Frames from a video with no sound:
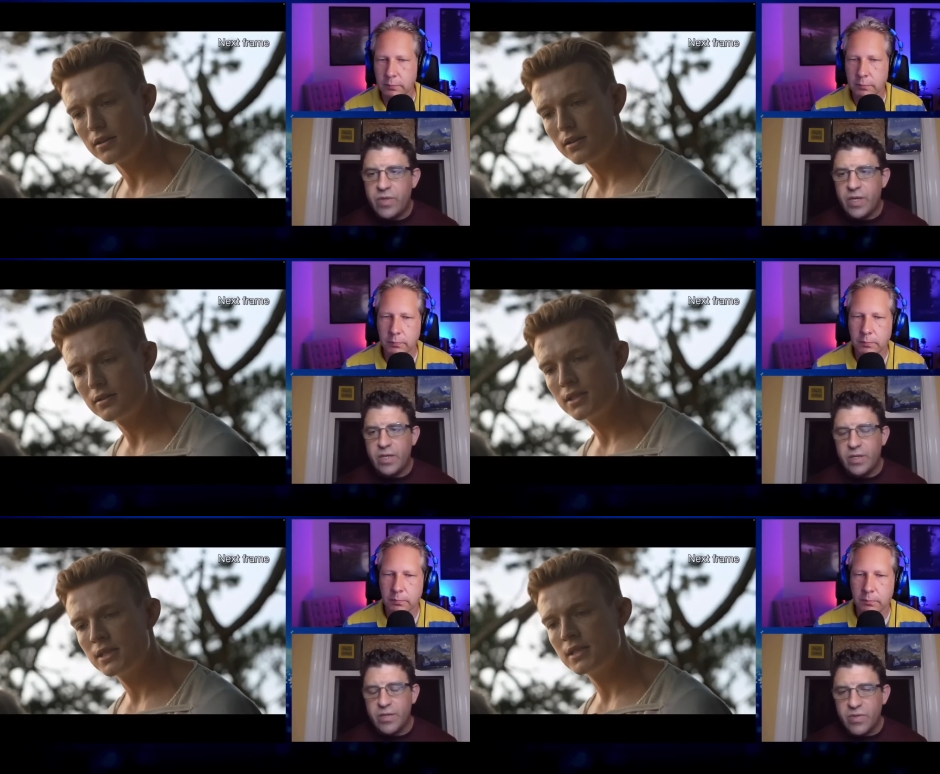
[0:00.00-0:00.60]

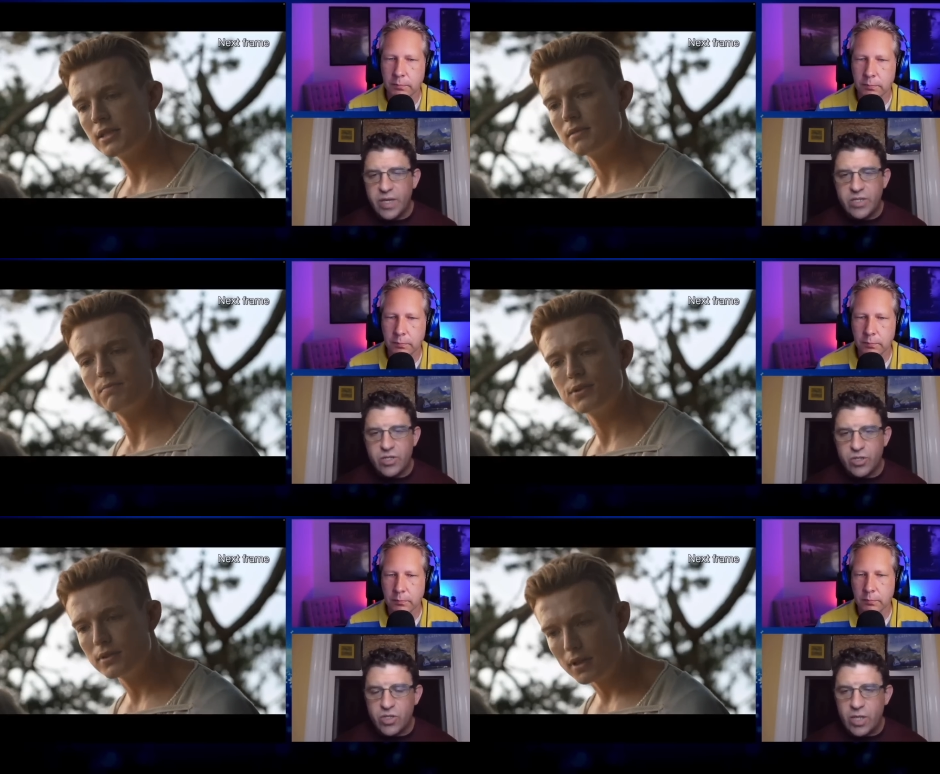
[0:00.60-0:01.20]
Speaker 1: they they
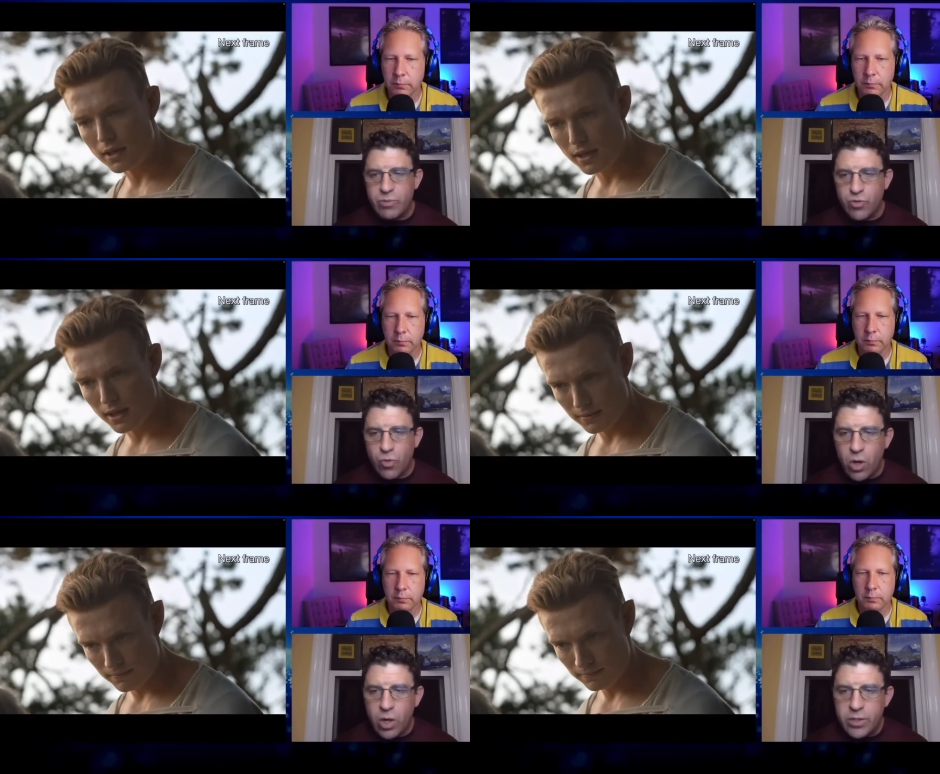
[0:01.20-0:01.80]
just seem
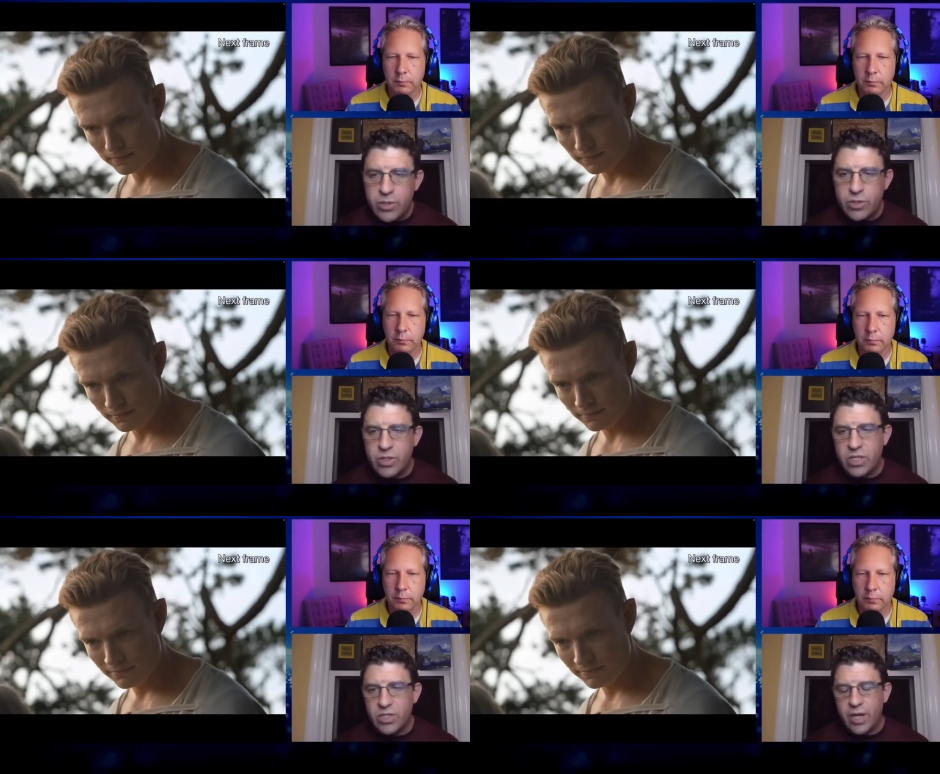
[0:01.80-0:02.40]
drawn to
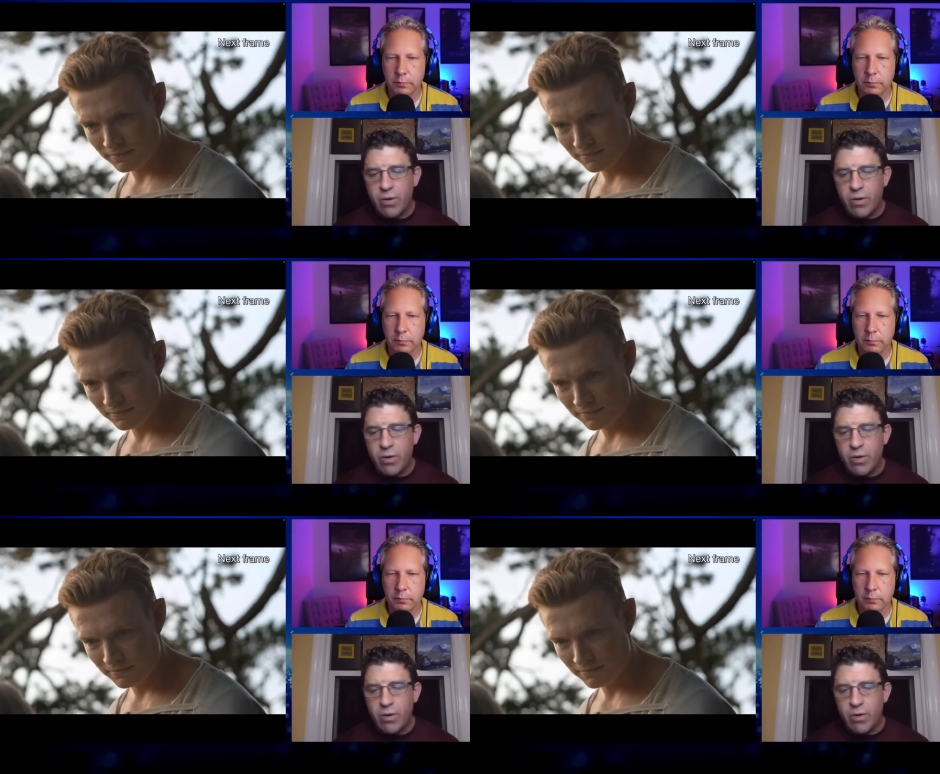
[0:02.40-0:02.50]
these